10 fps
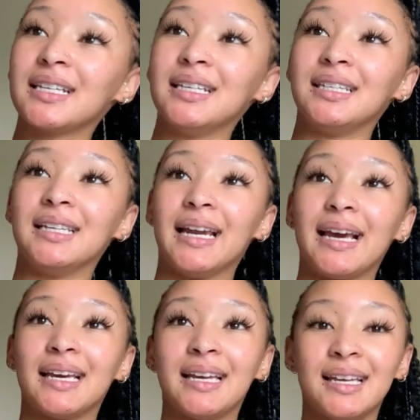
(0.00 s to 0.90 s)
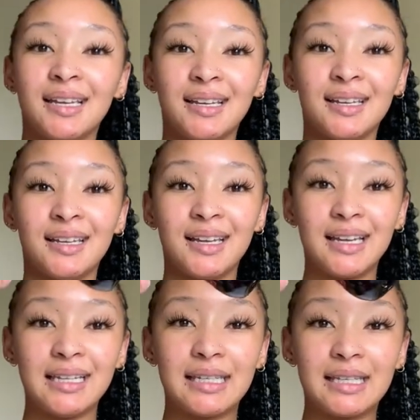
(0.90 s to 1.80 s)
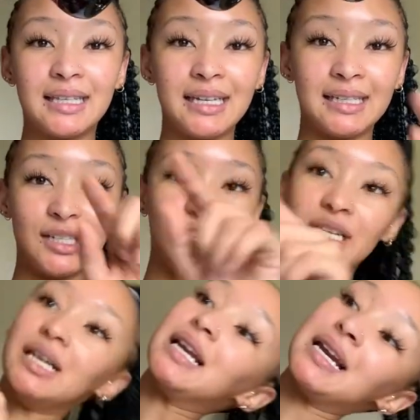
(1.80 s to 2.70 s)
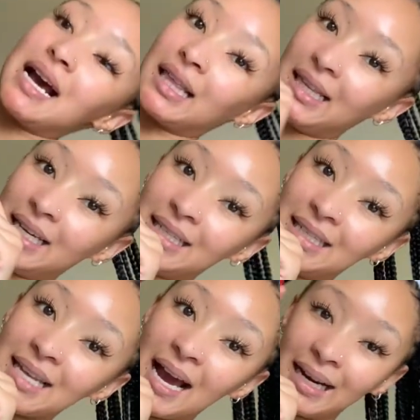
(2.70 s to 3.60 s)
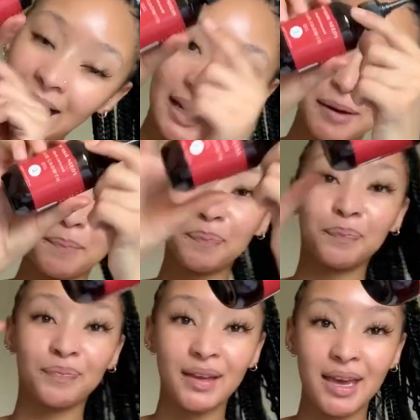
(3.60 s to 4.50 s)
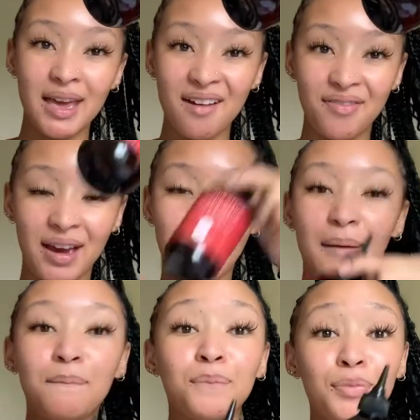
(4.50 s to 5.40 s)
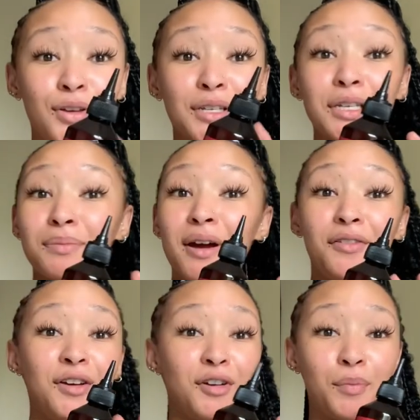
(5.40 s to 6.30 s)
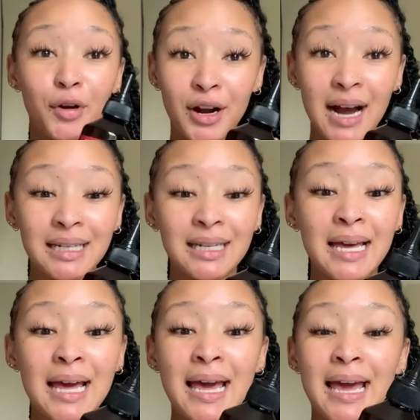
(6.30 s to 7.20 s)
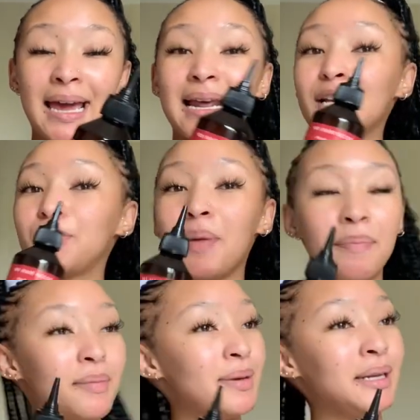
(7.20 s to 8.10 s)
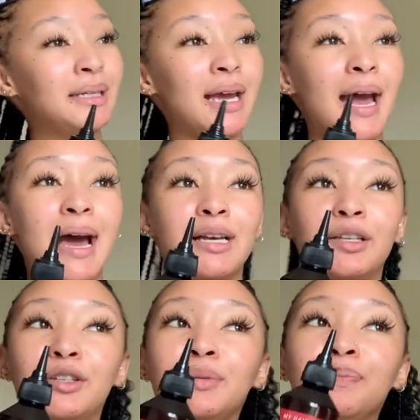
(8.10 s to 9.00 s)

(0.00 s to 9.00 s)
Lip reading: can see, like, it's, there's literally nothing inside, like, yeah, fella. This is my favorite product. It has peppermint, it has